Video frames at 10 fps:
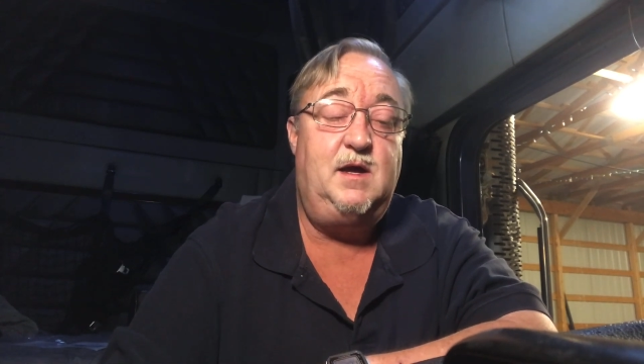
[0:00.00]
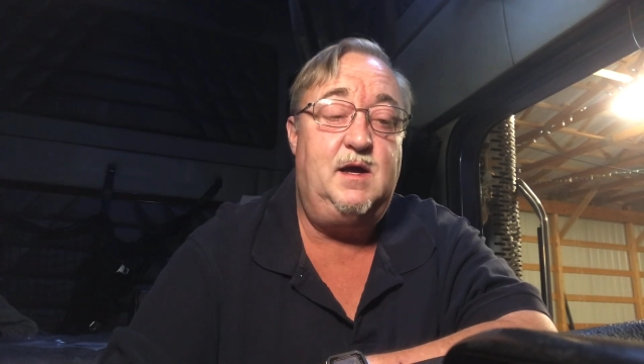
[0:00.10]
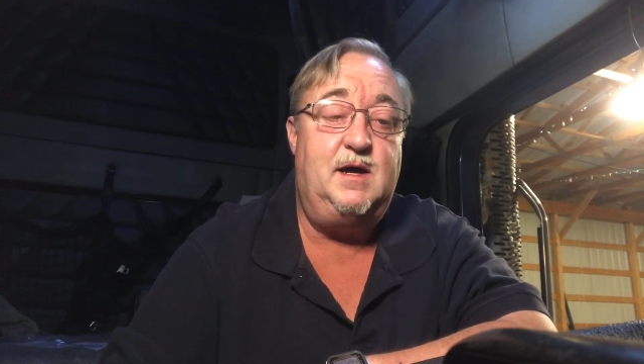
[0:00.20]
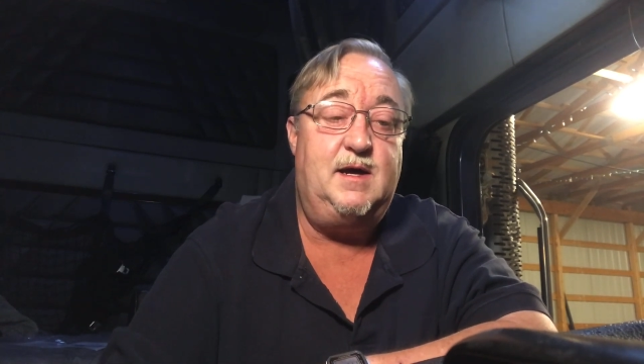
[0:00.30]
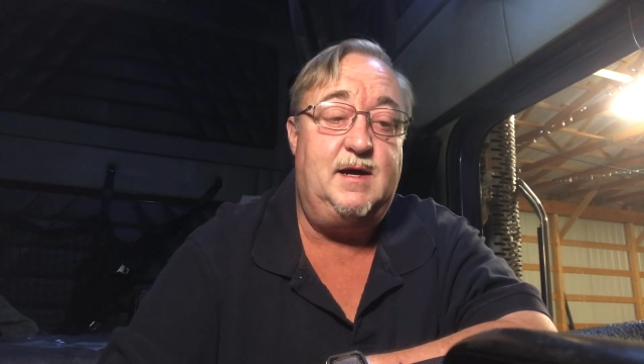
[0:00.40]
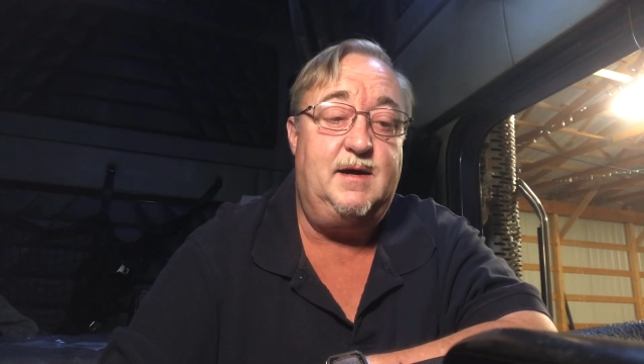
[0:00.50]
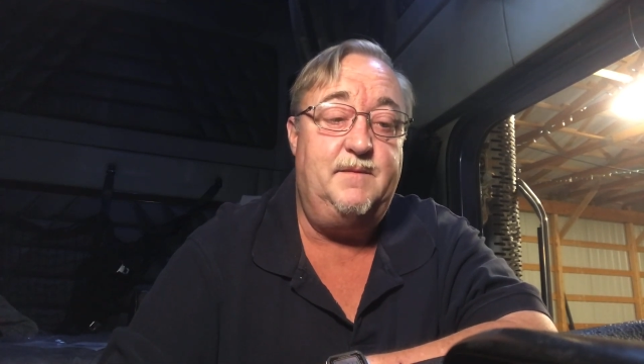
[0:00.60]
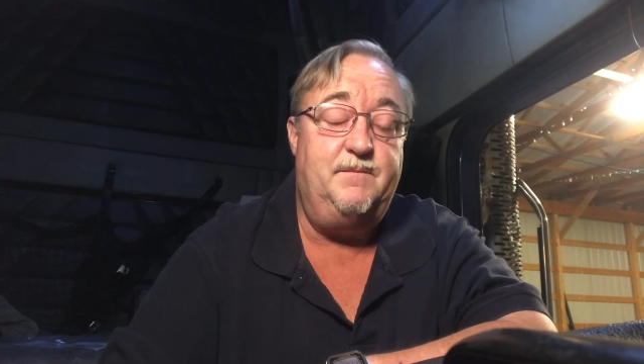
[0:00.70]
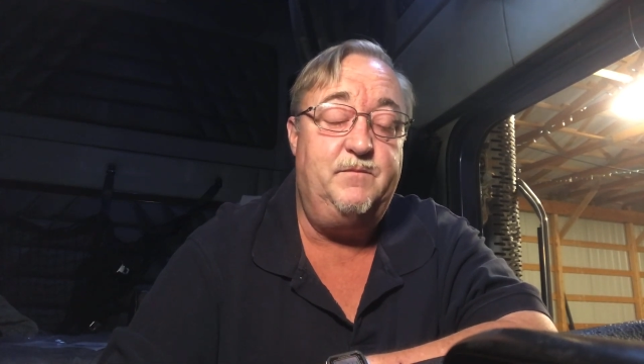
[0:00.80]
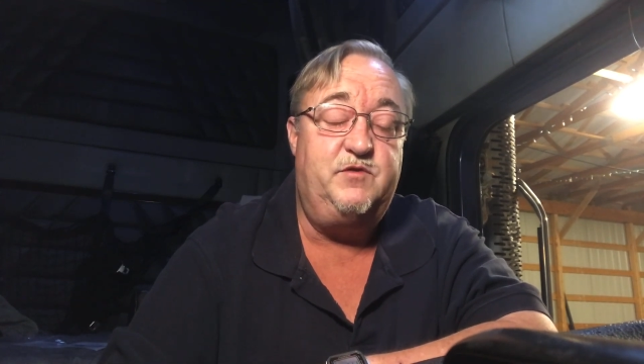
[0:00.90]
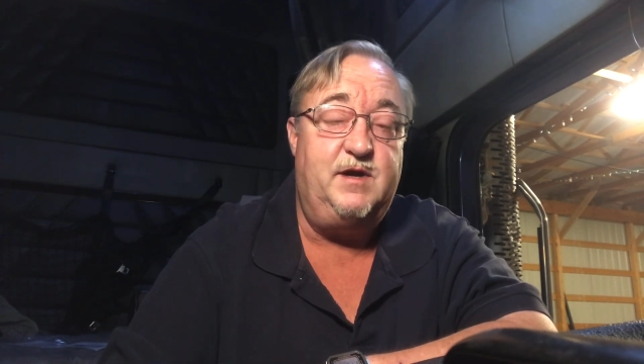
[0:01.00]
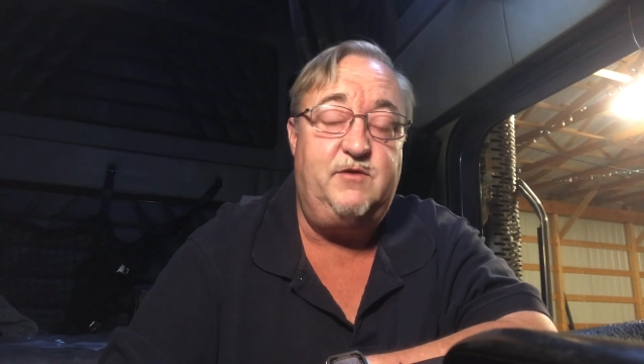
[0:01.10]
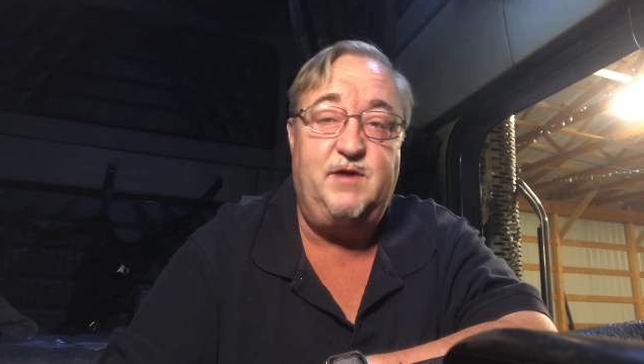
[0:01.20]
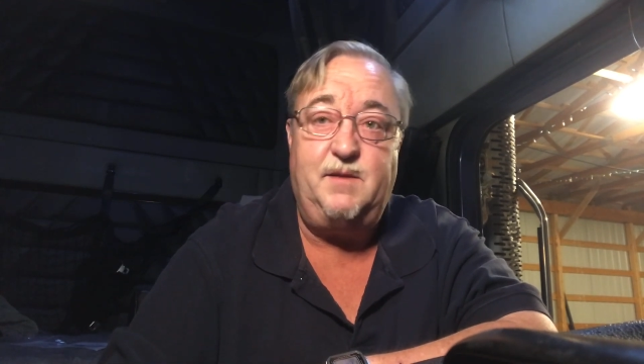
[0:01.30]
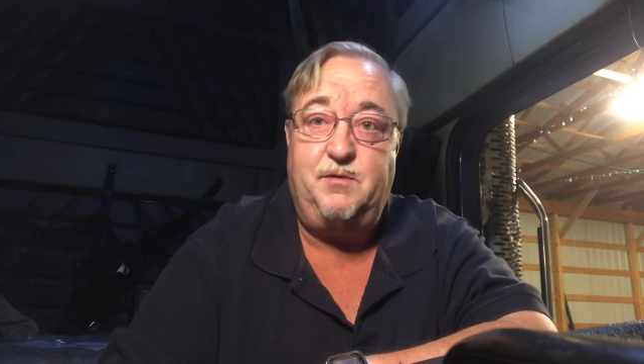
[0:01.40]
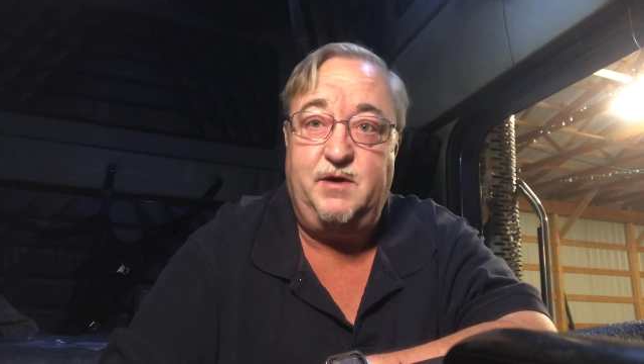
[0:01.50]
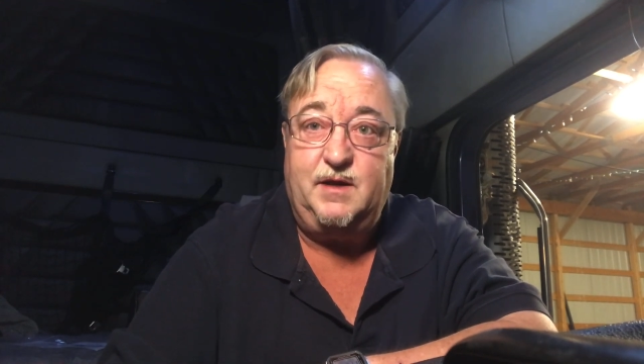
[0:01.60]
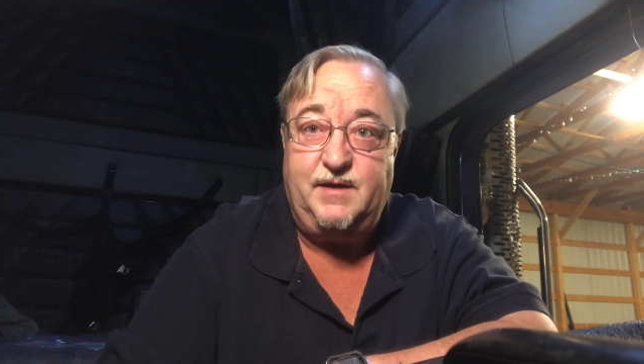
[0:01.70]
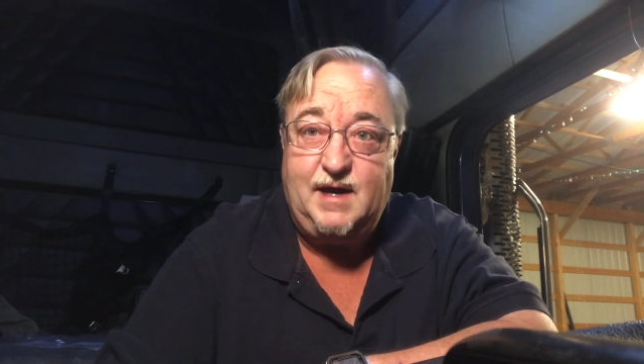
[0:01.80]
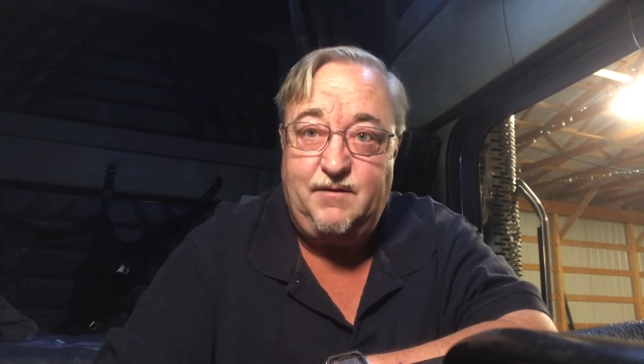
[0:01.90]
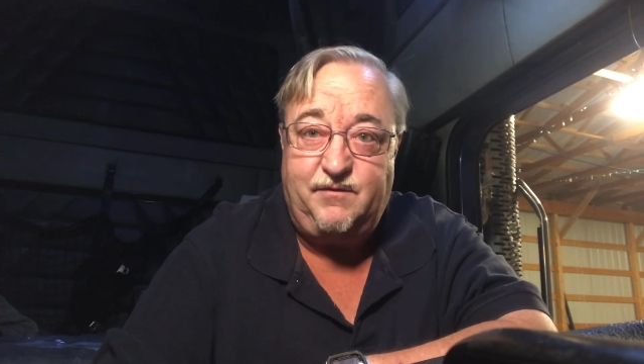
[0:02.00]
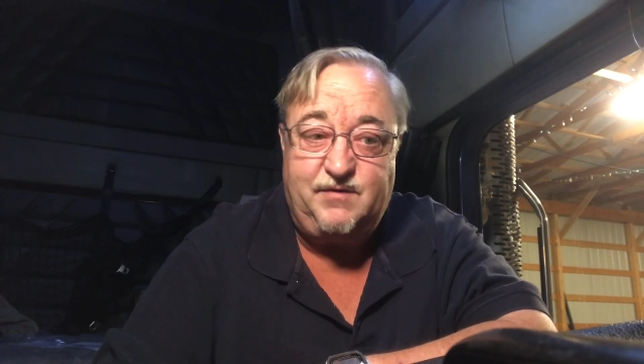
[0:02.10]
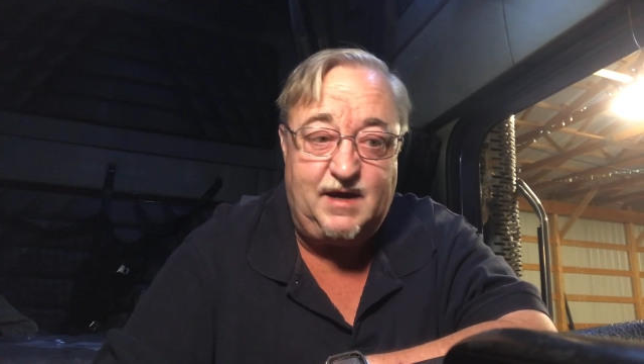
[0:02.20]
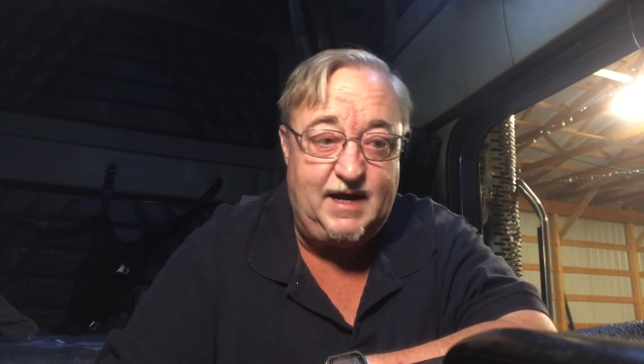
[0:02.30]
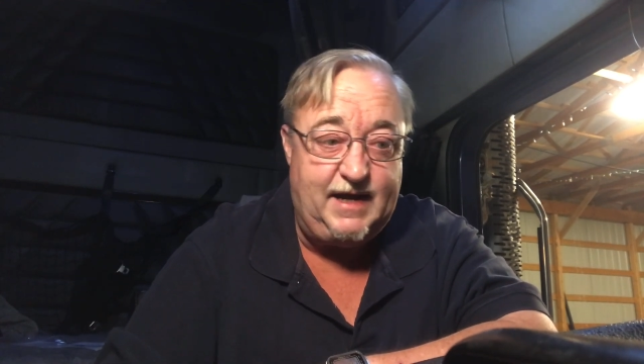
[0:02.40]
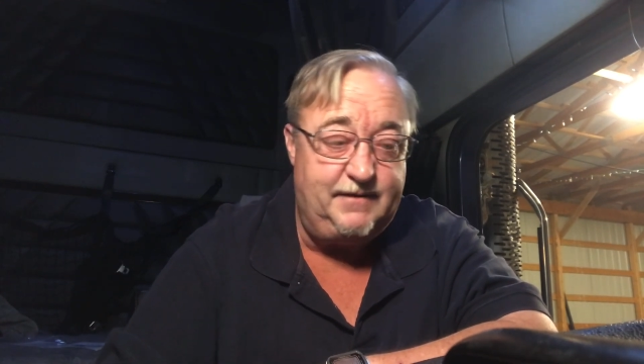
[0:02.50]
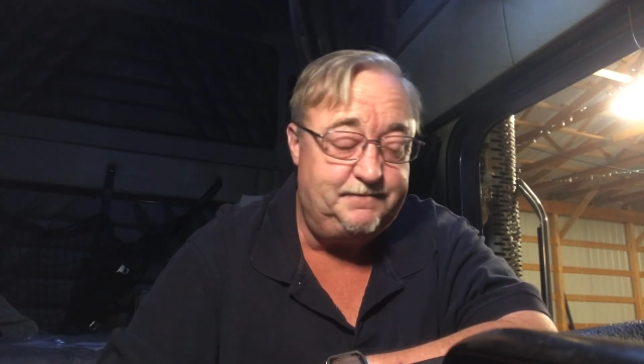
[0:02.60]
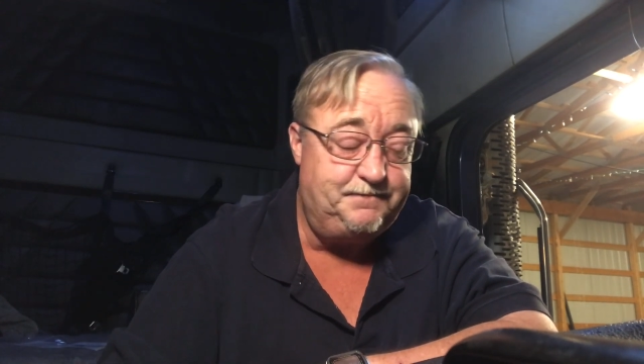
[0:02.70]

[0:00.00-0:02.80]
Um, should I try to put it on the other side?